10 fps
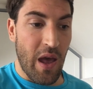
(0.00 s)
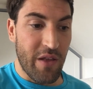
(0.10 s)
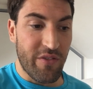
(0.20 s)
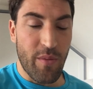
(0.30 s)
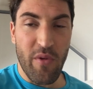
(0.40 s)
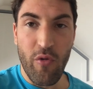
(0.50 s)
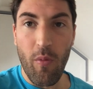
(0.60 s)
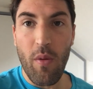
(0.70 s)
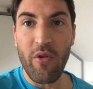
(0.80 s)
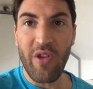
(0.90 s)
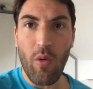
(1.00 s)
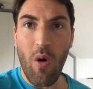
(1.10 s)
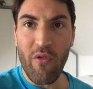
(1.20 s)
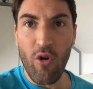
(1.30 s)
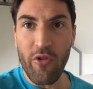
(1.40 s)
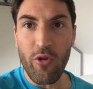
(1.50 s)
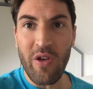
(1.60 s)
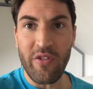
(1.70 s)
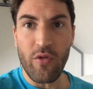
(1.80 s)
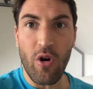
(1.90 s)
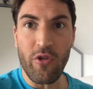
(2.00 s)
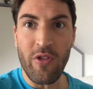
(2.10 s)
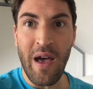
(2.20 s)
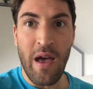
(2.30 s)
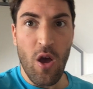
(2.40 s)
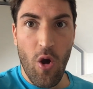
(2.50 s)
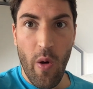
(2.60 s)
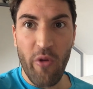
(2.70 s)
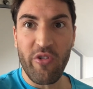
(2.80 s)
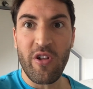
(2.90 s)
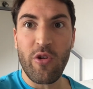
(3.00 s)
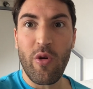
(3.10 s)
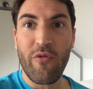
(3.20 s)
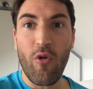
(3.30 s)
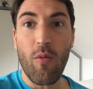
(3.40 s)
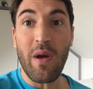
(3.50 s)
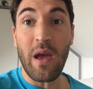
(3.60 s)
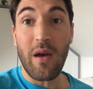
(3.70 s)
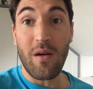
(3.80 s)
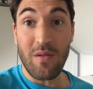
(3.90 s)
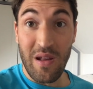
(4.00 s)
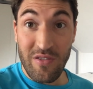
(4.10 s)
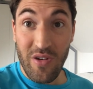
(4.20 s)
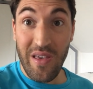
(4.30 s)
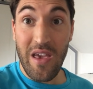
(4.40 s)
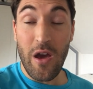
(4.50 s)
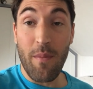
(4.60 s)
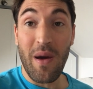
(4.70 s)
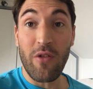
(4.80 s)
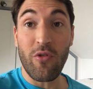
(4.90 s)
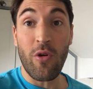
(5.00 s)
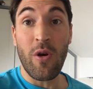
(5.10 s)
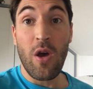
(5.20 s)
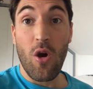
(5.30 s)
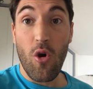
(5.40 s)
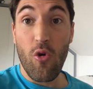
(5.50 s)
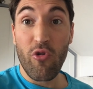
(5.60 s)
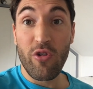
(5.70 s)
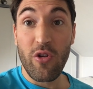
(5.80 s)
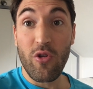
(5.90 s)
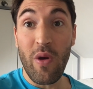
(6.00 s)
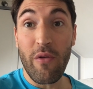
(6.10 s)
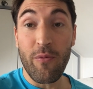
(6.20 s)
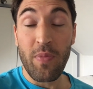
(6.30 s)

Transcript: And as I said before, people say, well, I've got to do this, I've got to do that. Who else is going to do it for me? And as I keep coming back to it, who's going to do it?